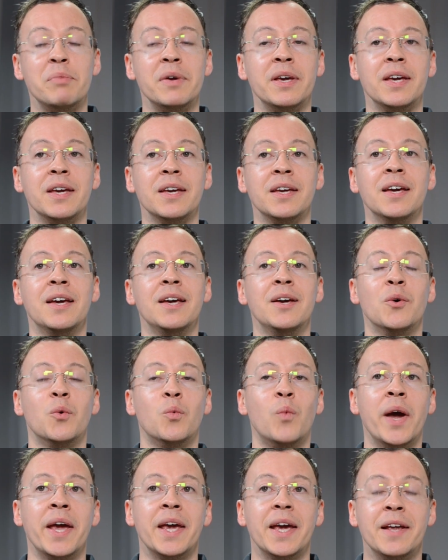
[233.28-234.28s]
be
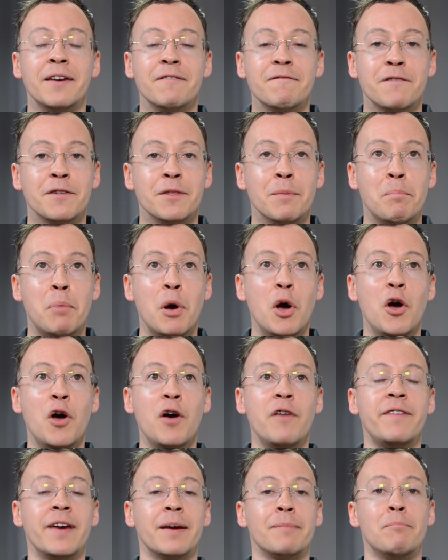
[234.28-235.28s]
waiting for the
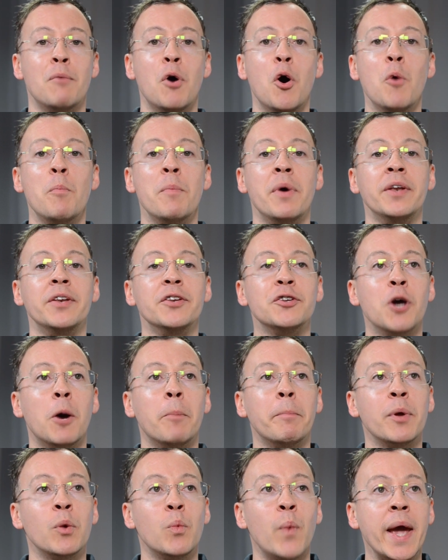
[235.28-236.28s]
perfect moment.
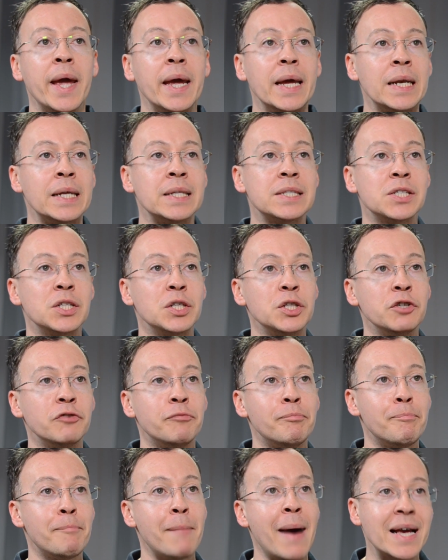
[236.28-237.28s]
Don't be waiting until
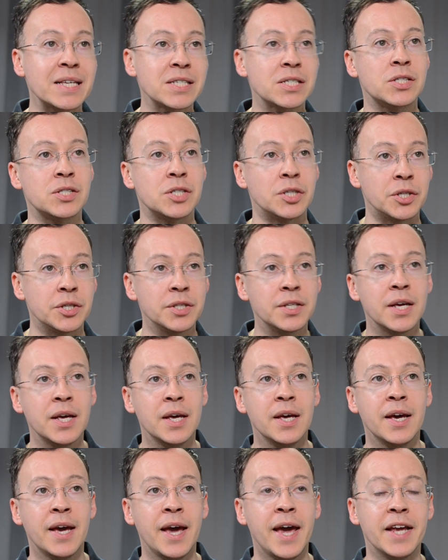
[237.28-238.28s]
you've mastered
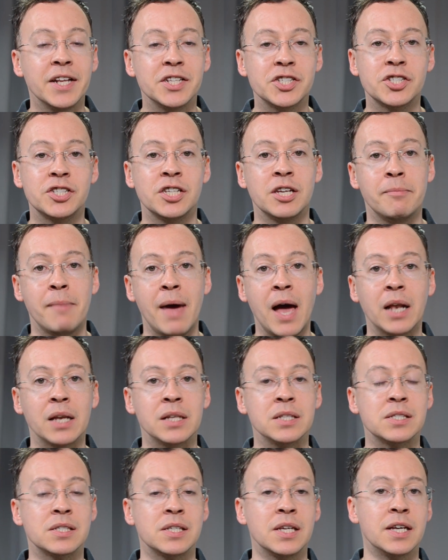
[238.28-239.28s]
H T M L
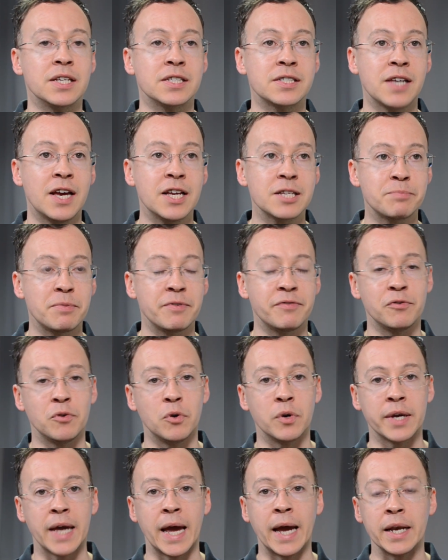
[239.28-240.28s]
and C S S
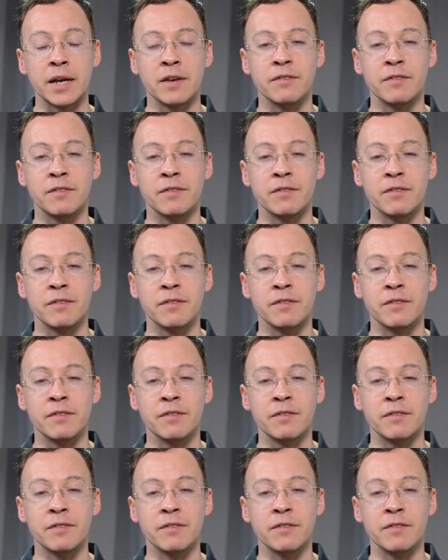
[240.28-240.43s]
before getting